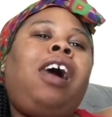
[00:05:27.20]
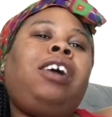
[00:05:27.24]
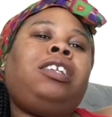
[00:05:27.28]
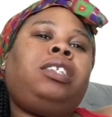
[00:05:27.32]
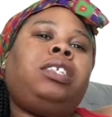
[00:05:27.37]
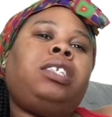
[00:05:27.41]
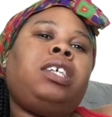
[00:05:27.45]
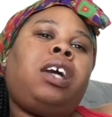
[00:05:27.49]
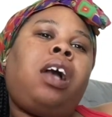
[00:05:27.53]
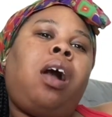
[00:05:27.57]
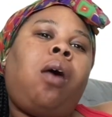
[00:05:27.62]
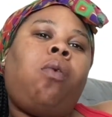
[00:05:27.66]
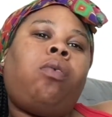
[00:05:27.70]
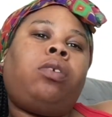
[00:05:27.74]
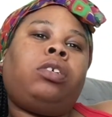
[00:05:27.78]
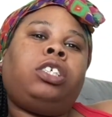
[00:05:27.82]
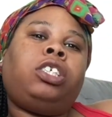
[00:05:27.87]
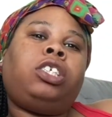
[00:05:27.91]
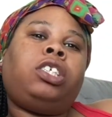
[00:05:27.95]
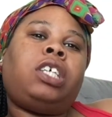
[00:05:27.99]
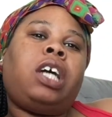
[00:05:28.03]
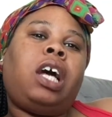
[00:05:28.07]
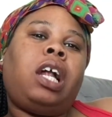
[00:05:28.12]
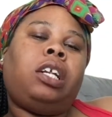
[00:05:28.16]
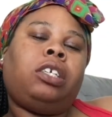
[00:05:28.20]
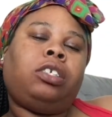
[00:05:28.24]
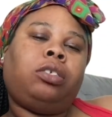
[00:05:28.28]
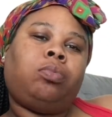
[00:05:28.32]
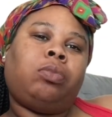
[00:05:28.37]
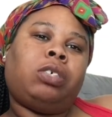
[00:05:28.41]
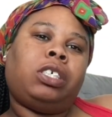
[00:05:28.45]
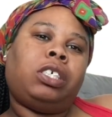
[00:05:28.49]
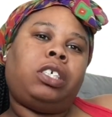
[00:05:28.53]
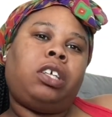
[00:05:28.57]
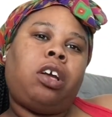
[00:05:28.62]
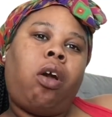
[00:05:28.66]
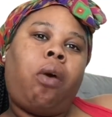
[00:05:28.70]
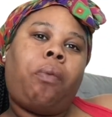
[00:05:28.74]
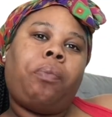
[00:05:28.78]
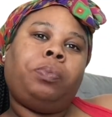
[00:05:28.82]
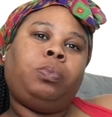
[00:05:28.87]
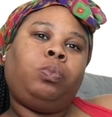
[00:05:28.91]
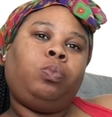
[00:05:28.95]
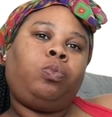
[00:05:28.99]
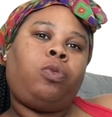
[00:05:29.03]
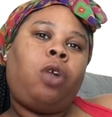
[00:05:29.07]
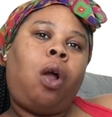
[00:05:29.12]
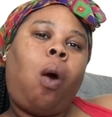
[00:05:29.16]
think I want to challenge myself.
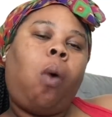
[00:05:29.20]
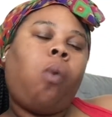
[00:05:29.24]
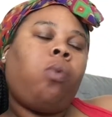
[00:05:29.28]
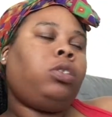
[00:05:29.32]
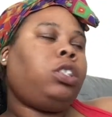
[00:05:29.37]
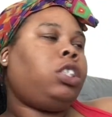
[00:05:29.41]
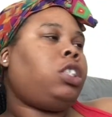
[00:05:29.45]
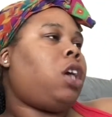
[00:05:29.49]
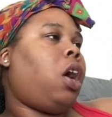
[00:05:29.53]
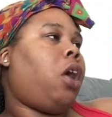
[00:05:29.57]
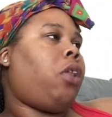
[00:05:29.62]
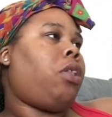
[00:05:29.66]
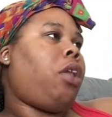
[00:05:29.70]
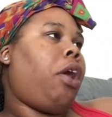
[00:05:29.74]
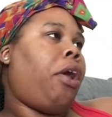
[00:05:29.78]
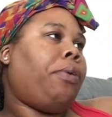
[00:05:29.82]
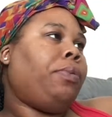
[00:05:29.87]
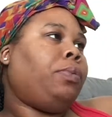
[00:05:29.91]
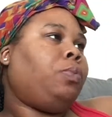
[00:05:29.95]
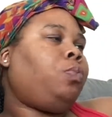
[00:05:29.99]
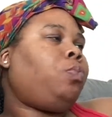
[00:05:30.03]
What y'all think?